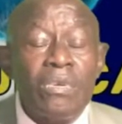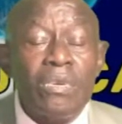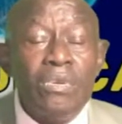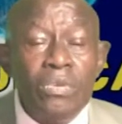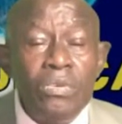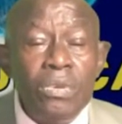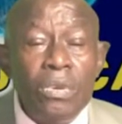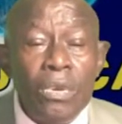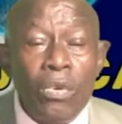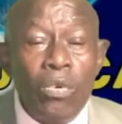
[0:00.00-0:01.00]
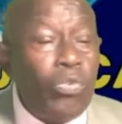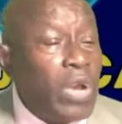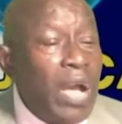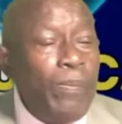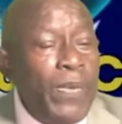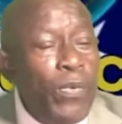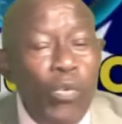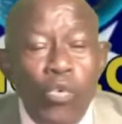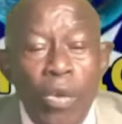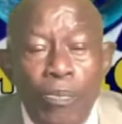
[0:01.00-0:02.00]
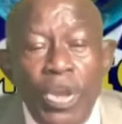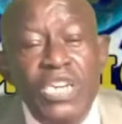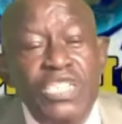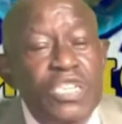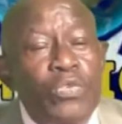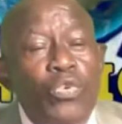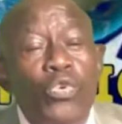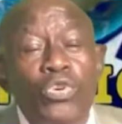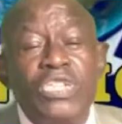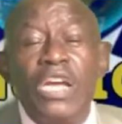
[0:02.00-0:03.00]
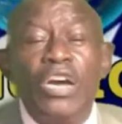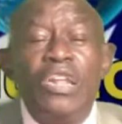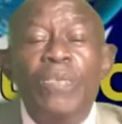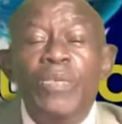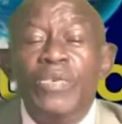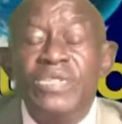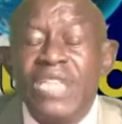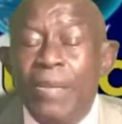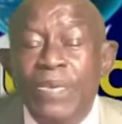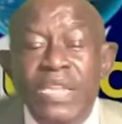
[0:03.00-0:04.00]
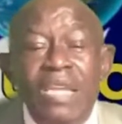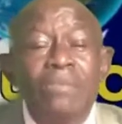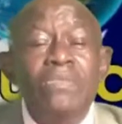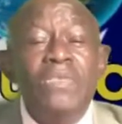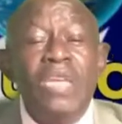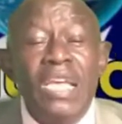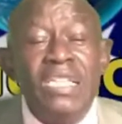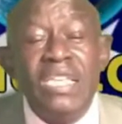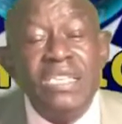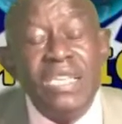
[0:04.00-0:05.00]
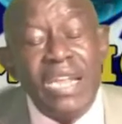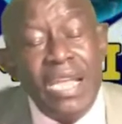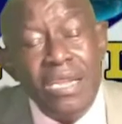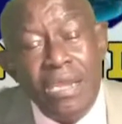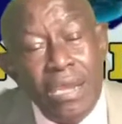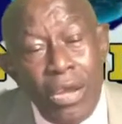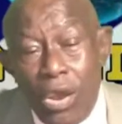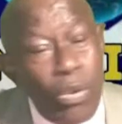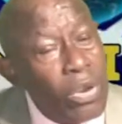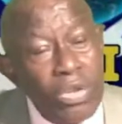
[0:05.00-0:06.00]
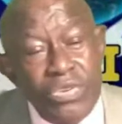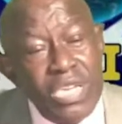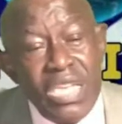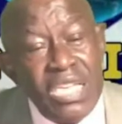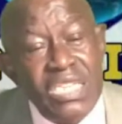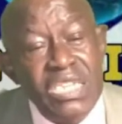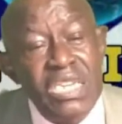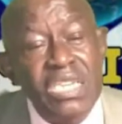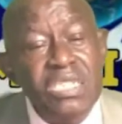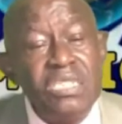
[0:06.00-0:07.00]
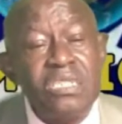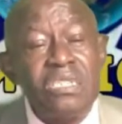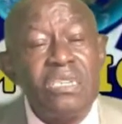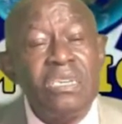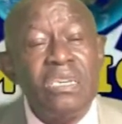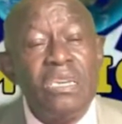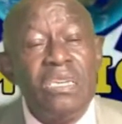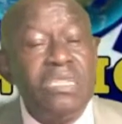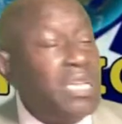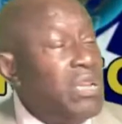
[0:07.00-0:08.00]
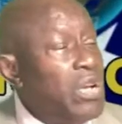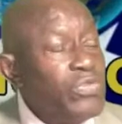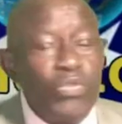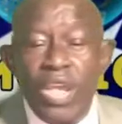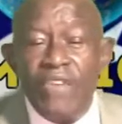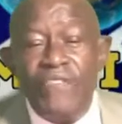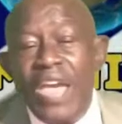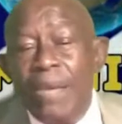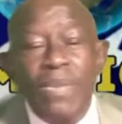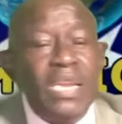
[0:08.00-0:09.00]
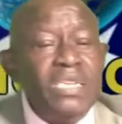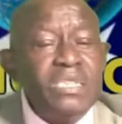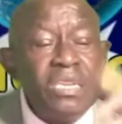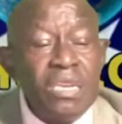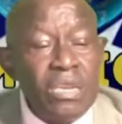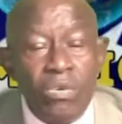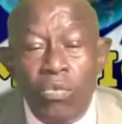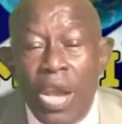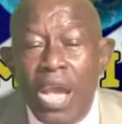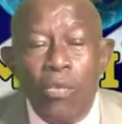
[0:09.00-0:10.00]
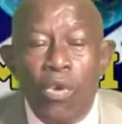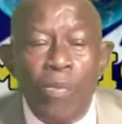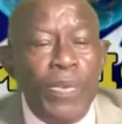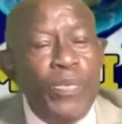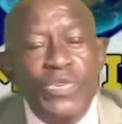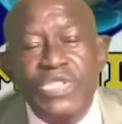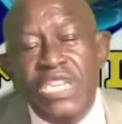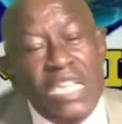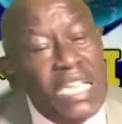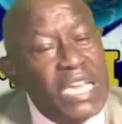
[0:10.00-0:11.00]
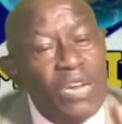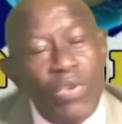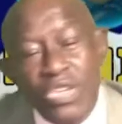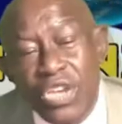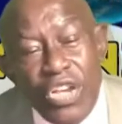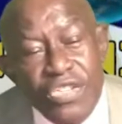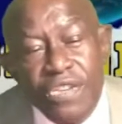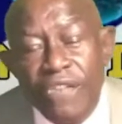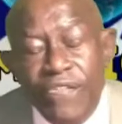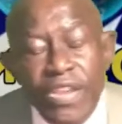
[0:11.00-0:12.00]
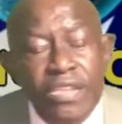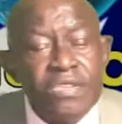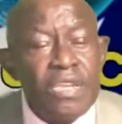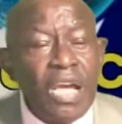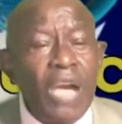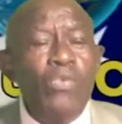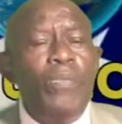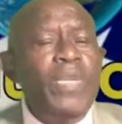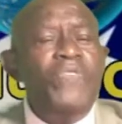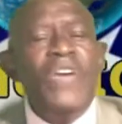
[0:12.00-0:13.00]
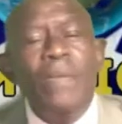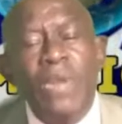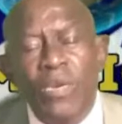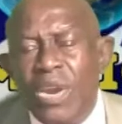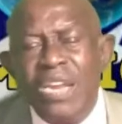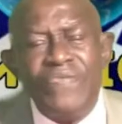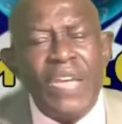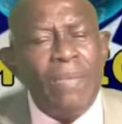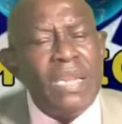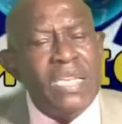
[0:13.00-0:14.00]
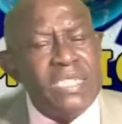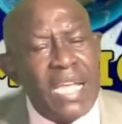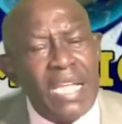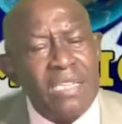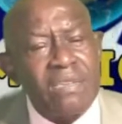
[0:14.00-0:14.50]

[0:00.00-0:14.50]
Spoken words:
You, when we got people who want to punish the rogues and other people stopping them and things like that, our country can't change. Telling us we are families, while one people stealing and the rest of us suffering. I will be family. What kind of family is that?